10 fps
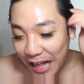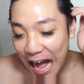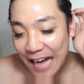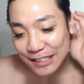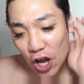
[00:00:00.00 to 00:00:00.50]

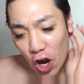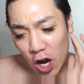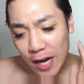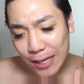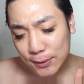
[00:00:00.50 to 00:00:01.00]
I saw
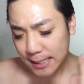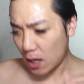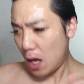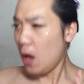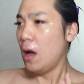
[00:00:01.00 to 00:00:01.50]
her and I was like,
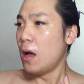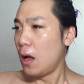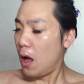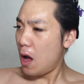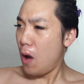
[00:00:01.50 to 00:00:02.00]
oh,
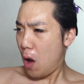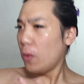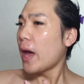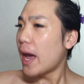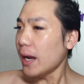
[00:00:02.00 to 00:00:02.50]

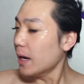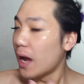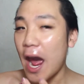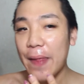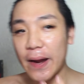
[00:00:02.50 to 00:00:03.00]
okay.
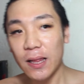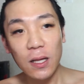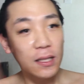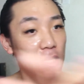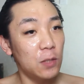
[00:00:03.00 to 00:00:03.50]
And then I
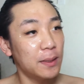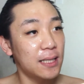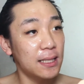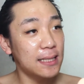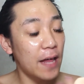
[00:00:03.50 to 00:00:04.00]
looked a little bit
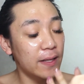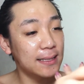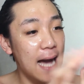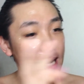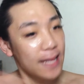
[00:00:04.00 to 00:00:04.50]
to this other
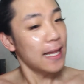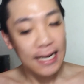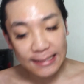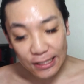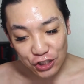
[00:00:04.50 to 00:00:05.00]
side and then
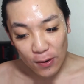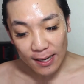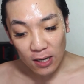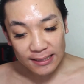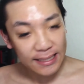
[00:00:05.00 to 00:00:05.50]
I saw
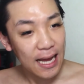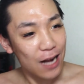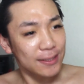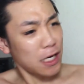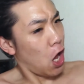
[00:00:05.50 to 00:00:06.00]
JoAnna Garcia and
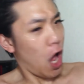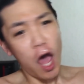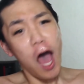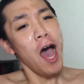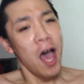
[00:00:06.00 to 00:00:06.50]
I was like,
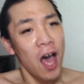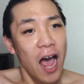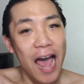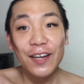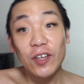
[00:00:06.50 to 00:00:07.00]
oh!
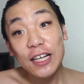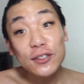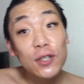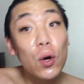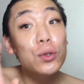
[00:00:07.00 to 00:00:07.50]
And if you guys
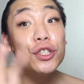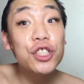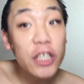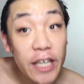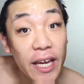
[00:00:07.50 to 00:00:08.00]
don't know who
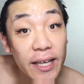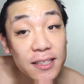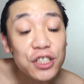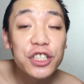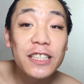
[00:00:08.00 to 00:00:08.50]
she
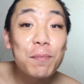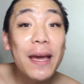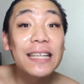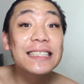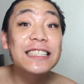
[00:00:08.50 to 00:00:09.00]
is, she's
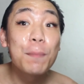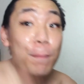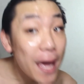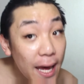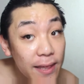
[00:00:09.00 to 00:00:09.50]
Megan
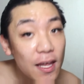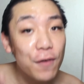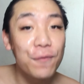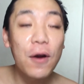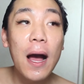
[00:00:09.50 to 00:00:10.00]
Smith
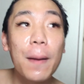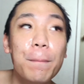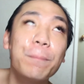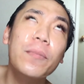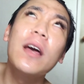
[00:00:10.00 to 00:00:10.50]

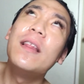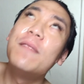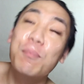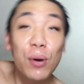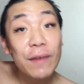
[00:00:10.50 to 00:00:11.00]
from
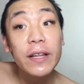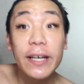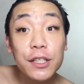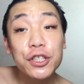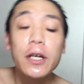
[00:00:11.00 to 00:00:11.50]
The
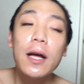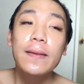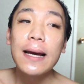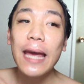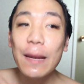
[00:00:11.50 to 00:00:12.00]
Privilege
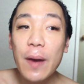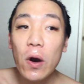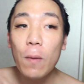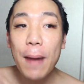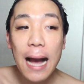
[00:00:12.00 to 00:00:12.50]
that came
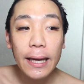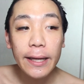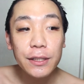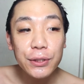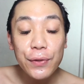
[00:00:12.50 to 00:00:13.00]
out back
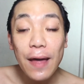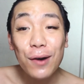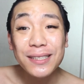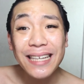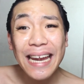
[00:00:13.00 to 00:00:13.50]
in
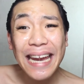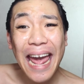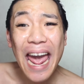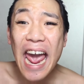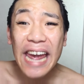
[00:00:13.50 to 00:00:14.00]

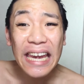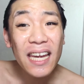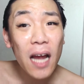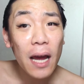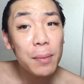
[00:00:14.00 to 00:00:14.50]

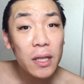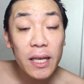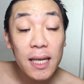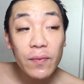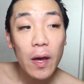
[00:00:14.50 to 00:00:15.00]
2008, I
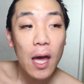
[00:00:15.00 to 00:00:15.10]
believe.